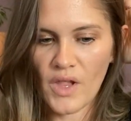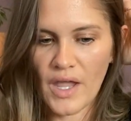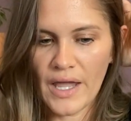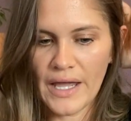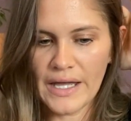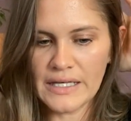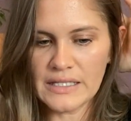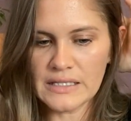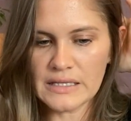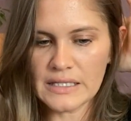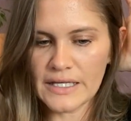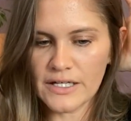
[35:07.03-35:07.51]

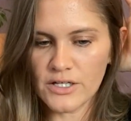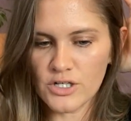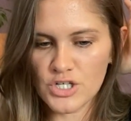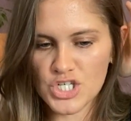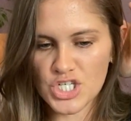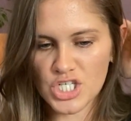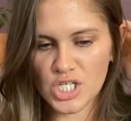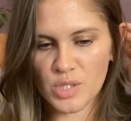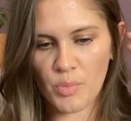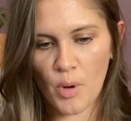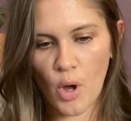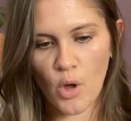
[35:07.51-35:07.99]
And
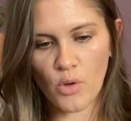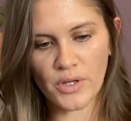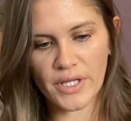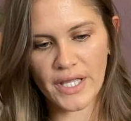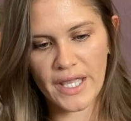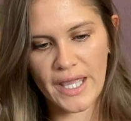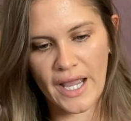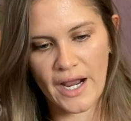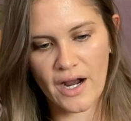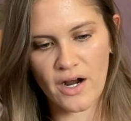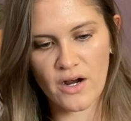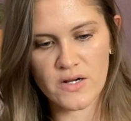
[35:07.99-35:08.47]
leadership only
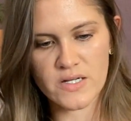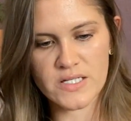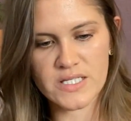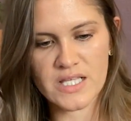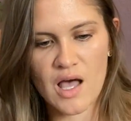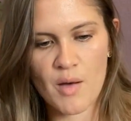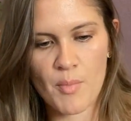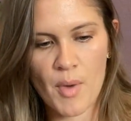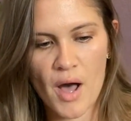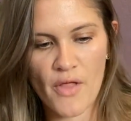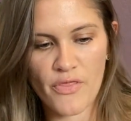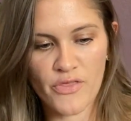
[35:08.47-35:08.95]
cares
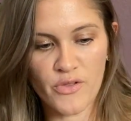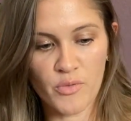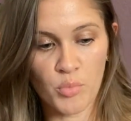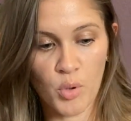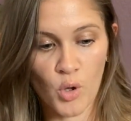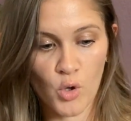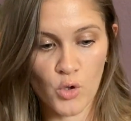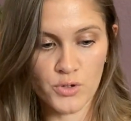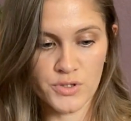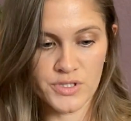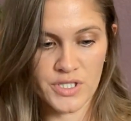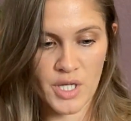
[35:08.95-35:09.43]
about the
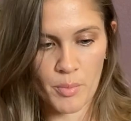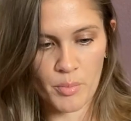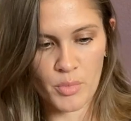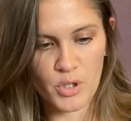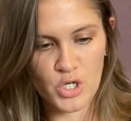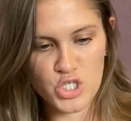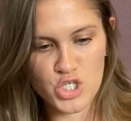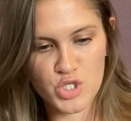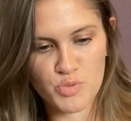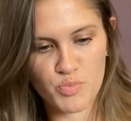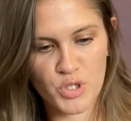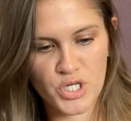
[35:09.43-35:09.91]
bold
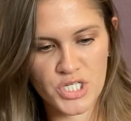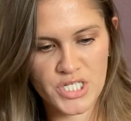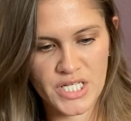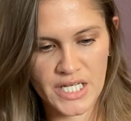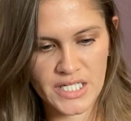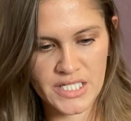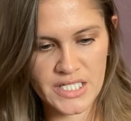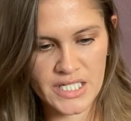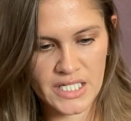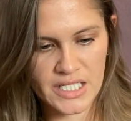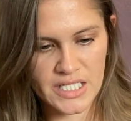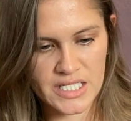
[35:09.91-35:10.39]
numbers,
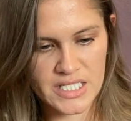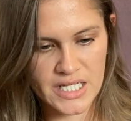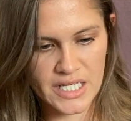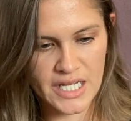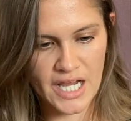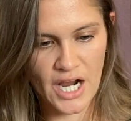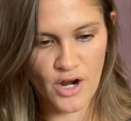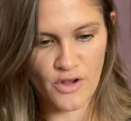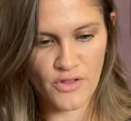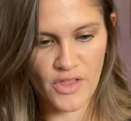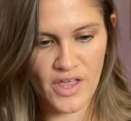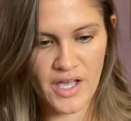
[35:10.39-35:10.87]
pretending to
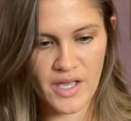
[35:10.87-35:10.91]
care